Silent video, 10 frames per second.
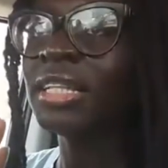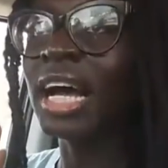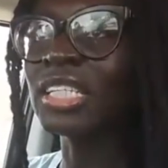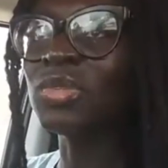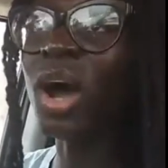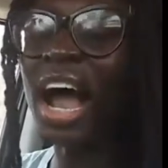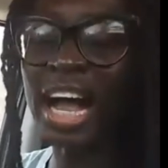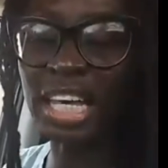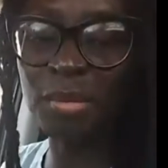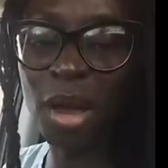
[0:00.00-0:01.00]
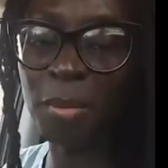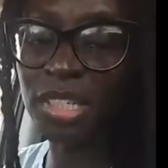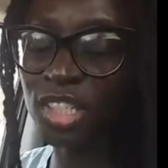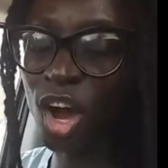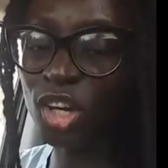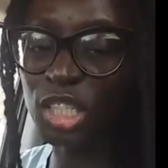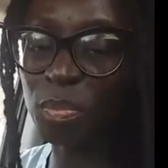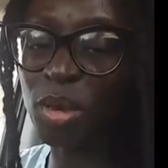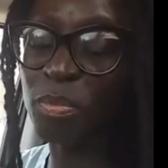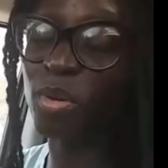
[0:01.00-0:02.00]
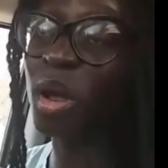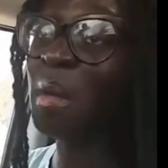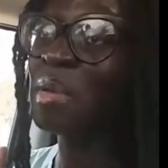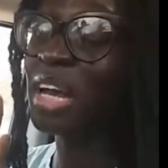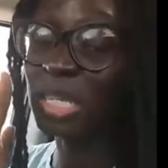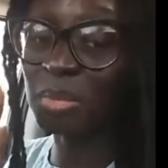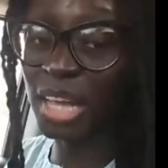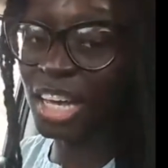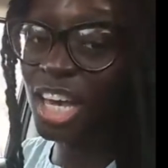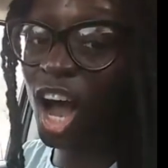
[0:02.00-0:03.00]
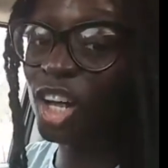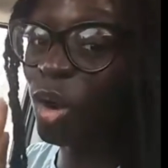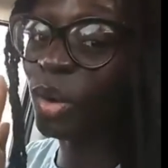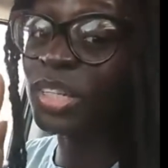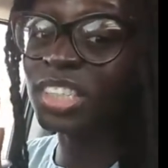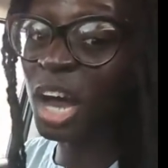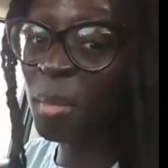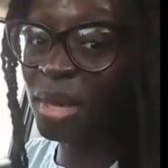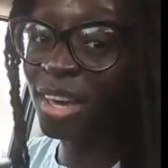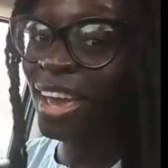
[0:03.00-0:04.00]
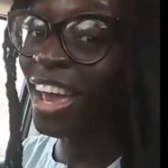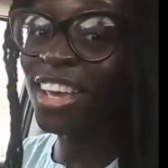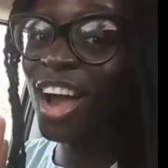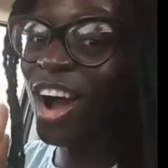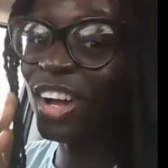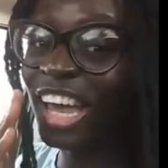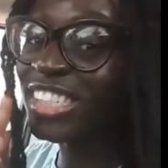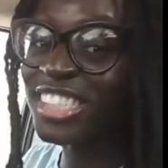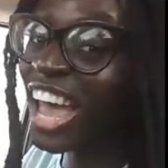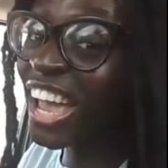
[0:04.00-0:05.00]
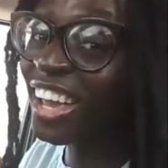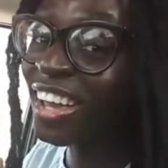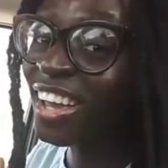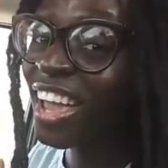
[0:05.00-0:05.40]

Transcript: that's why I keep coming and talking to the people because I'm letting y'all know it's coming and y'all can't say